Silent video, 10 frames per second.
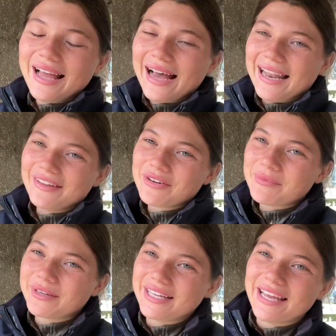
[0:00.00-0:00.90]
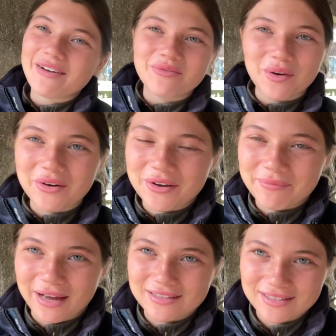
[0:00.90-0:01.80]
everybody and welcome
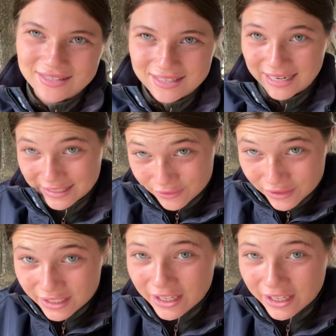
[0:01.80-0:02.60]
back to today's video